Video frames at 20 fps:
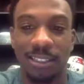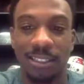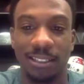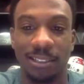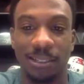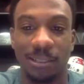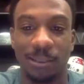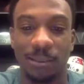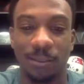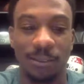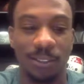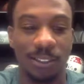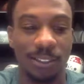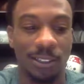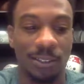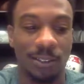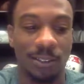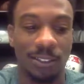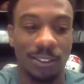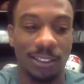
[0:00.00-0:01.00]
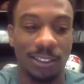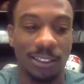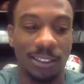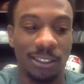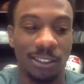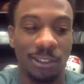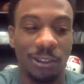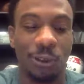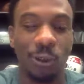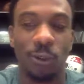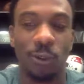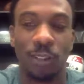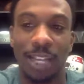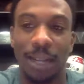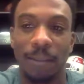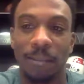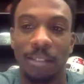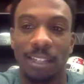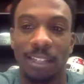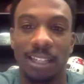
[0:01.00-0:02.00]
So, the truth
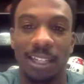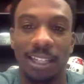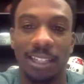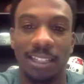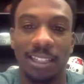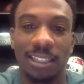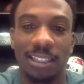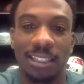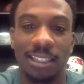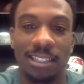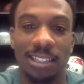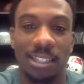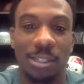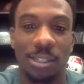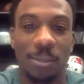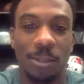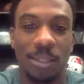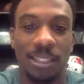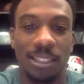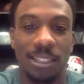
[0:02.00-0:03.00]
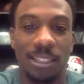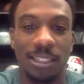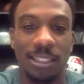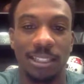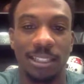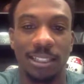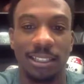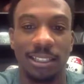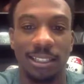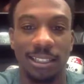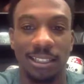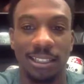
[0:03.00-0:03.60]
came to light in the situation, and,